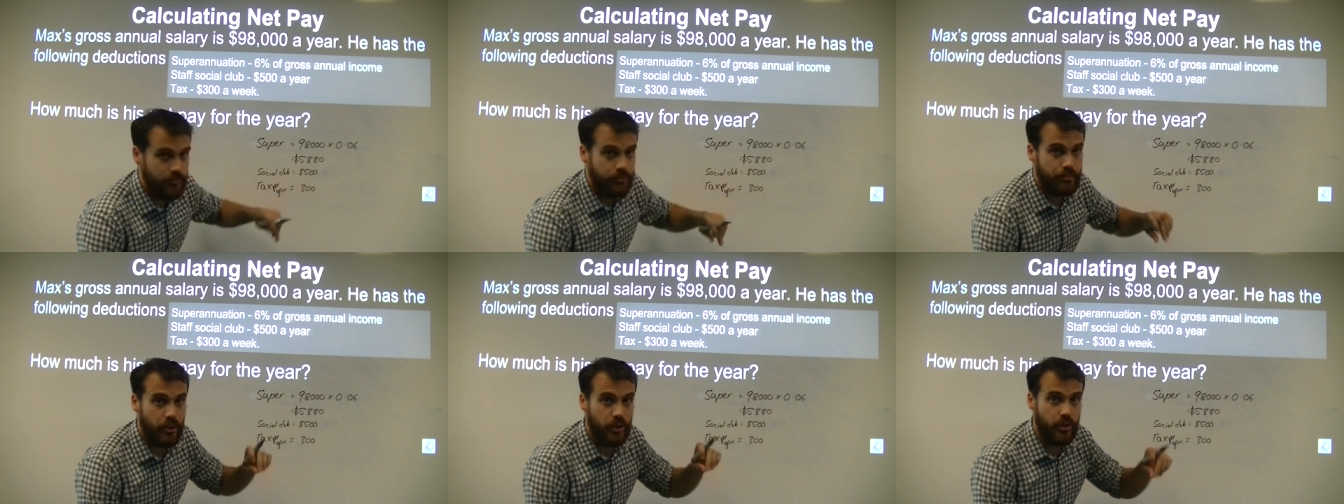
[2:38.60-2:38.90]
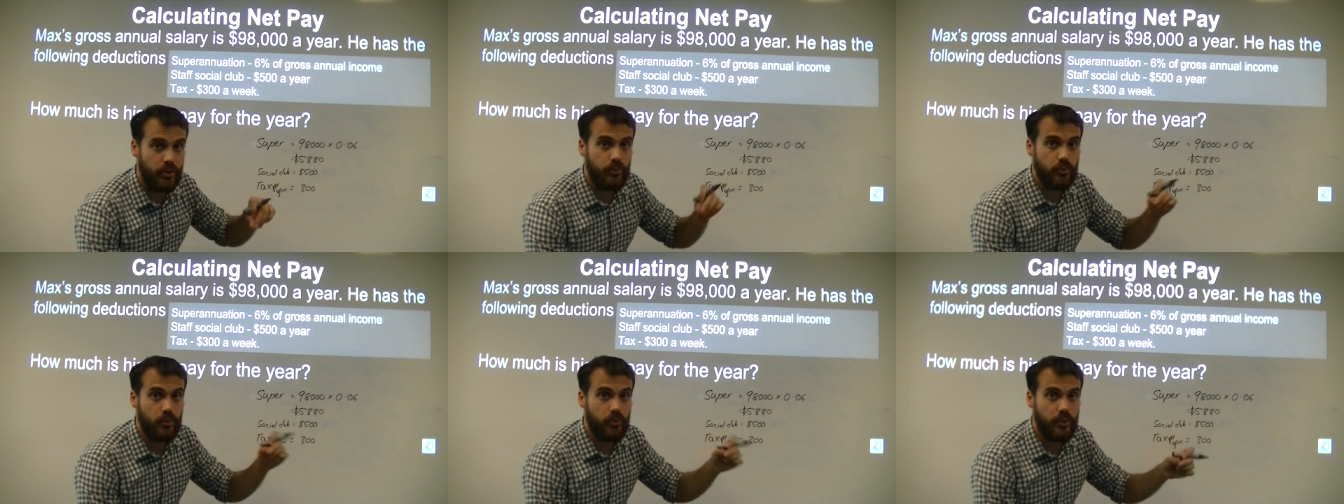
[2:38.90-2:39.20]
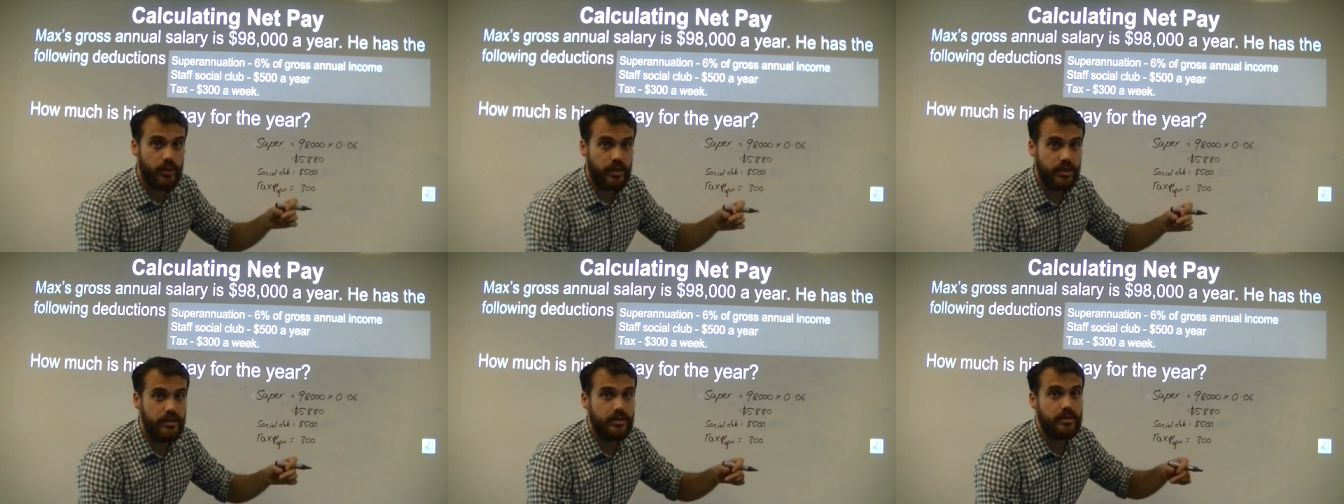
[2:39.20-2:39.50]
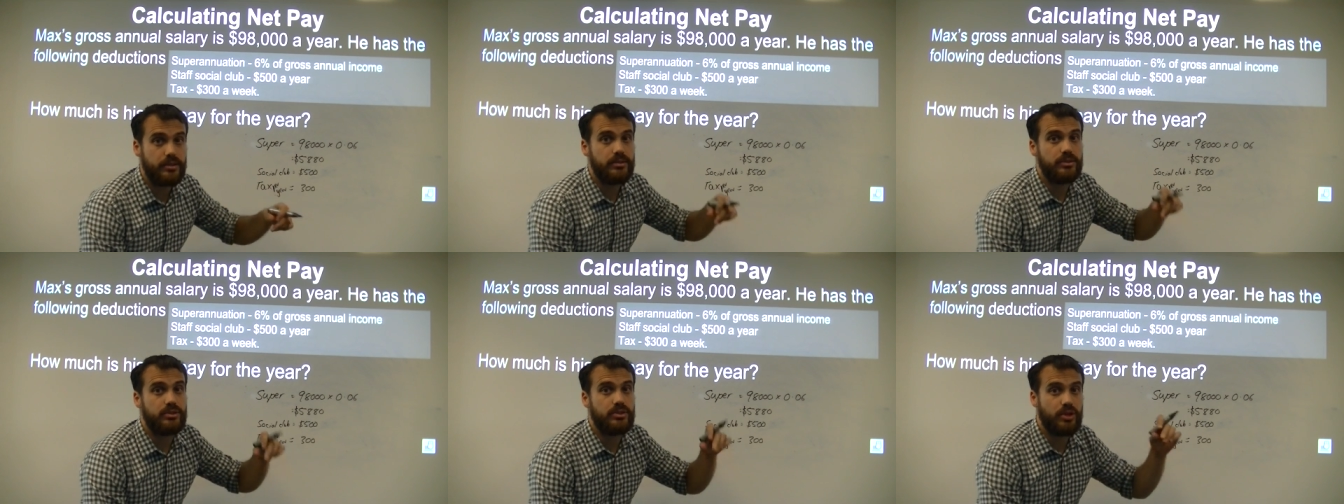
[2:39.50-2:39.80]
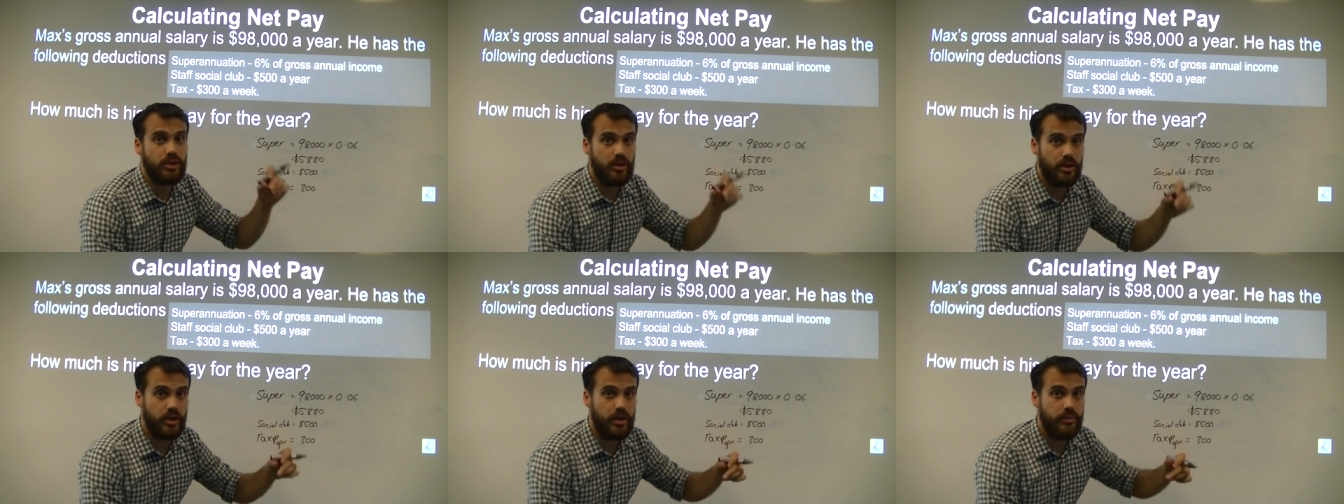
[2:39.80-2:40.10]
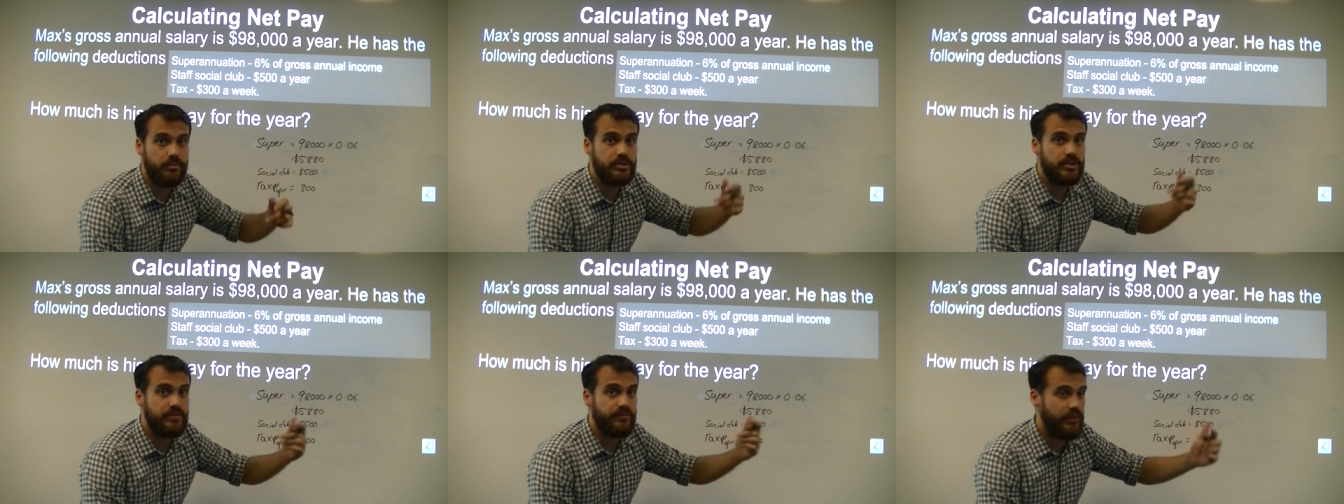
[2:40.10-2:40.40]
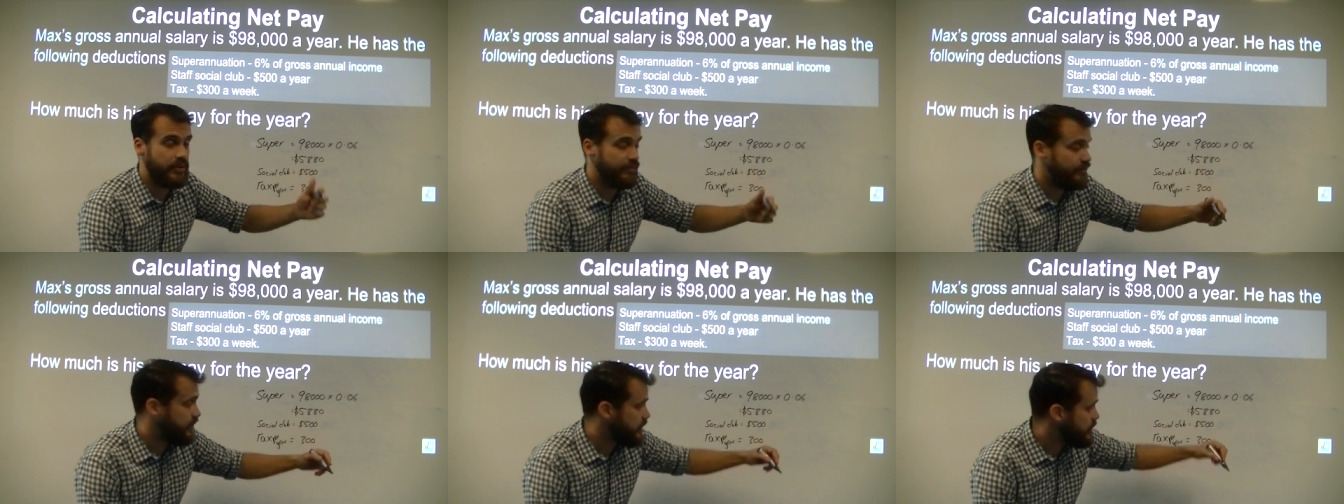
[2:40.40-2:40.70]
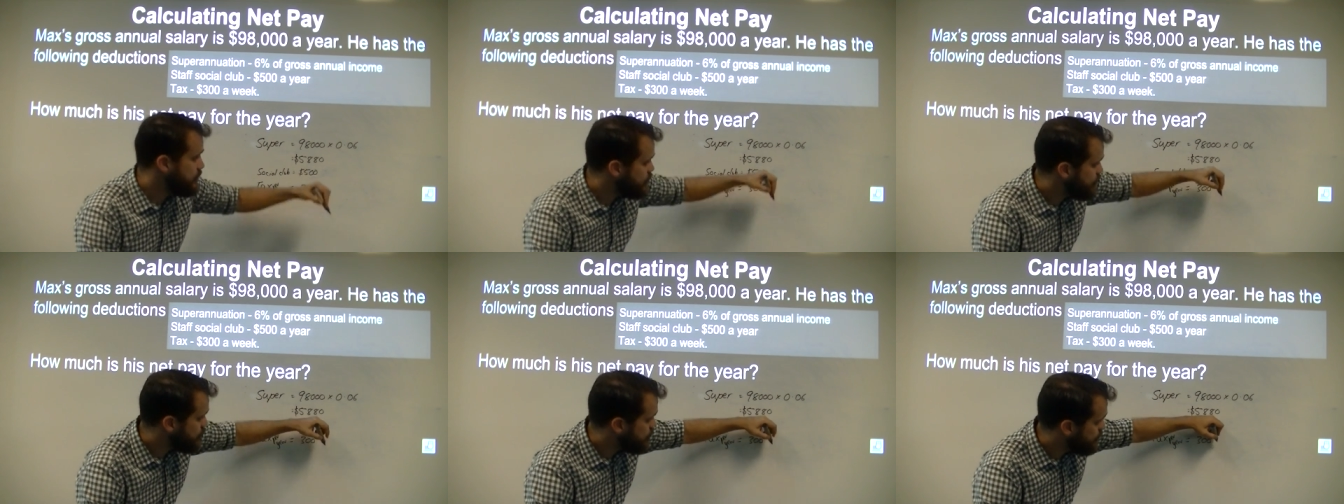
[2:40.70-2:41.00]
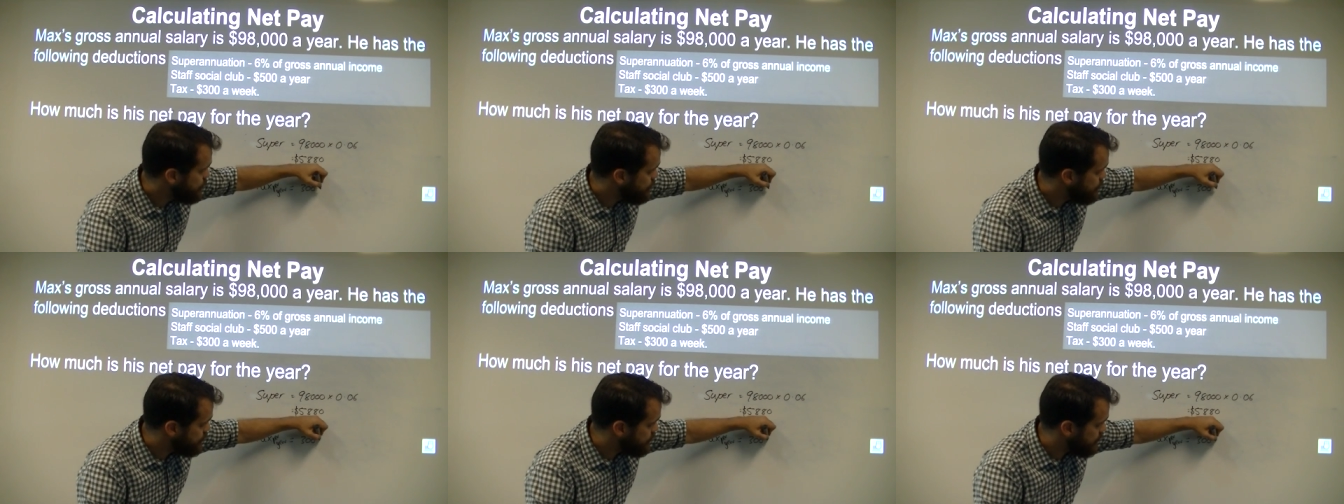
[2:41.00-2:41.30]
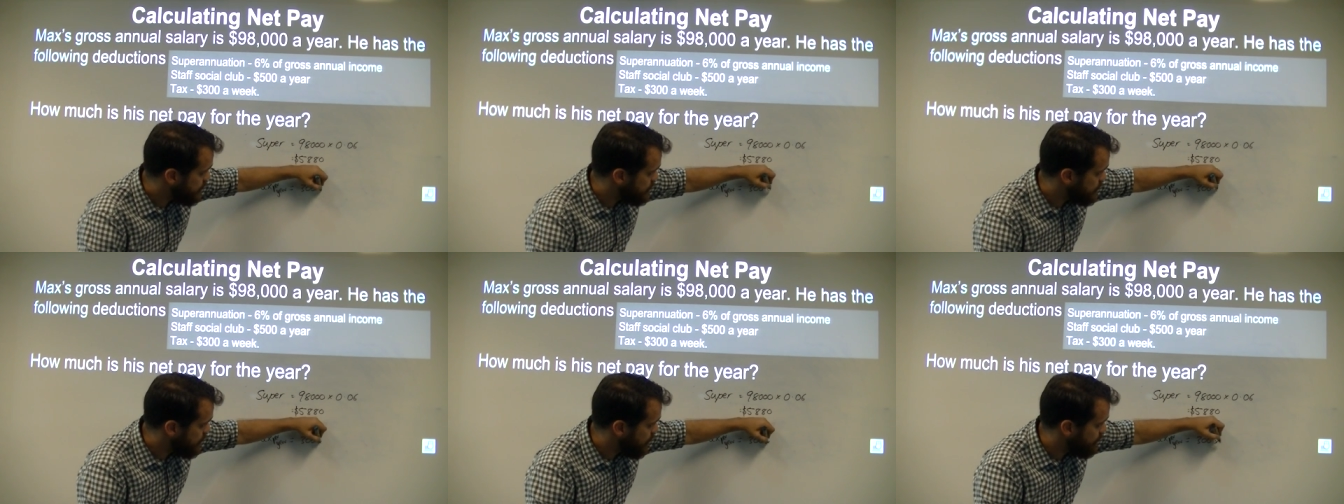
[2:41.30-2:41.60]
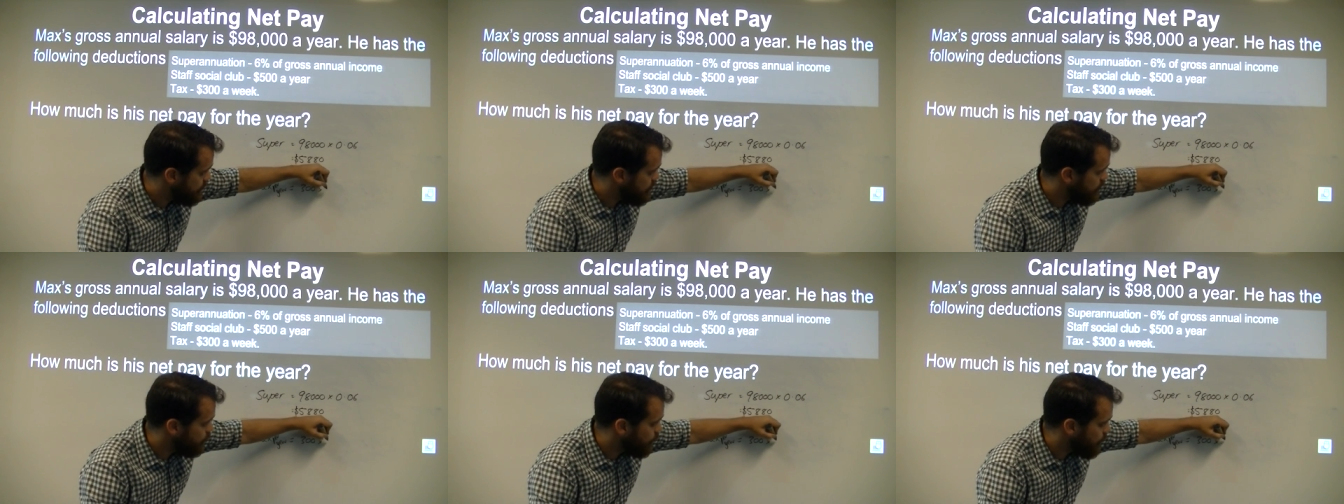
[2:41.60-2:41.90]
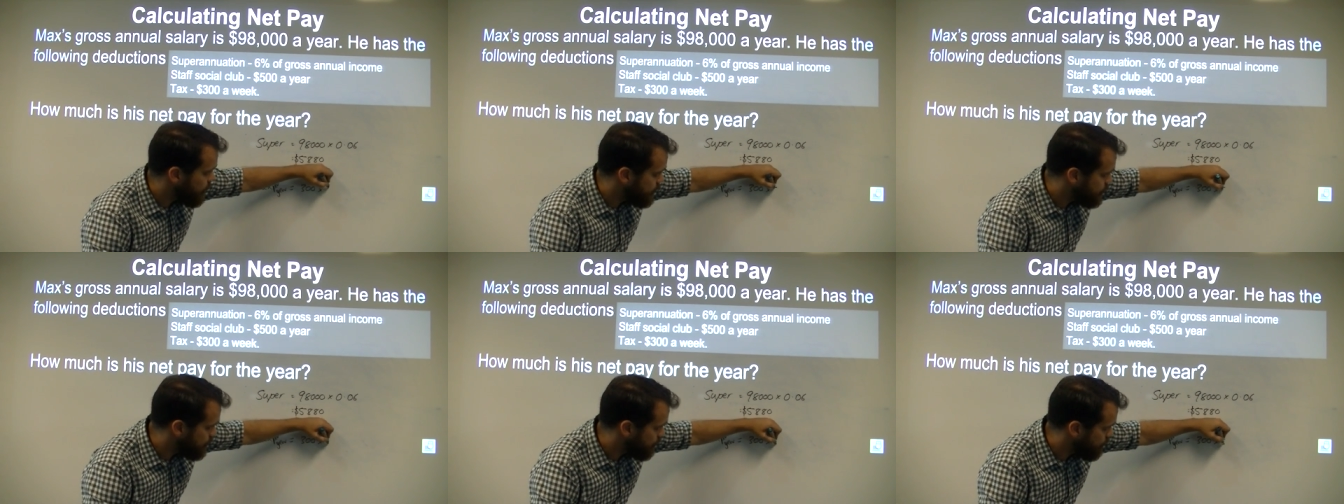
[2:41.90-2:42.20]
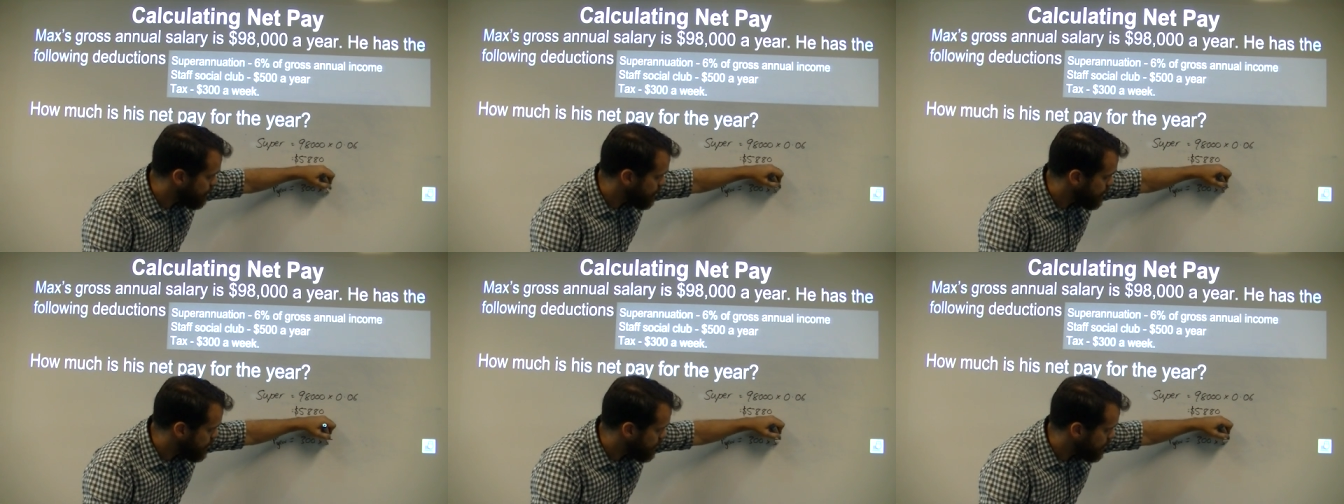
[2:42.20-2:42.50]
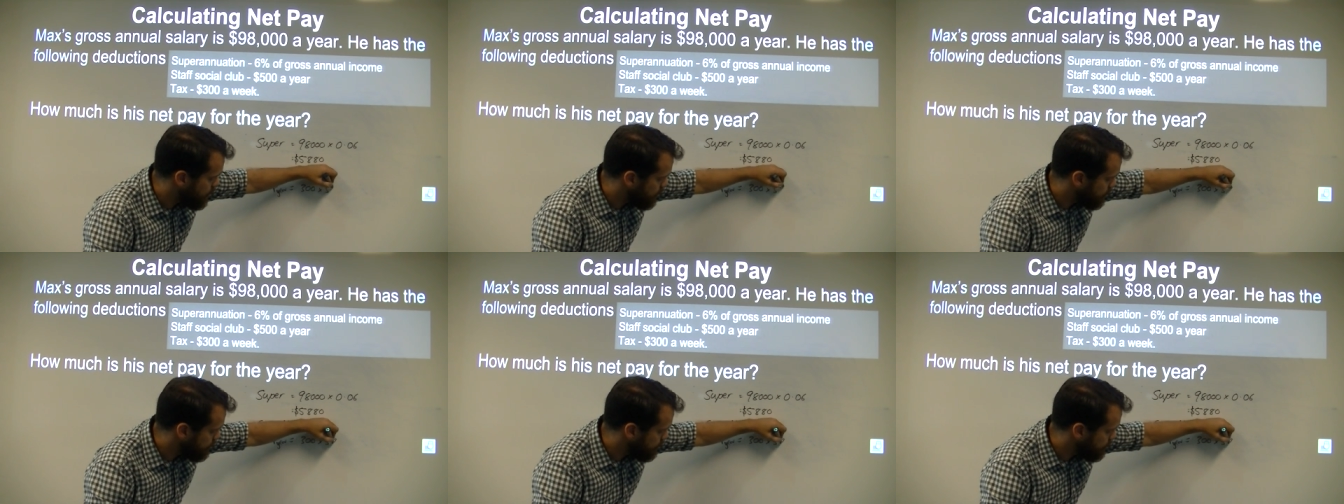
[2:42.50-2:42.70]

per week times 52, because that's how many weeks are in a year.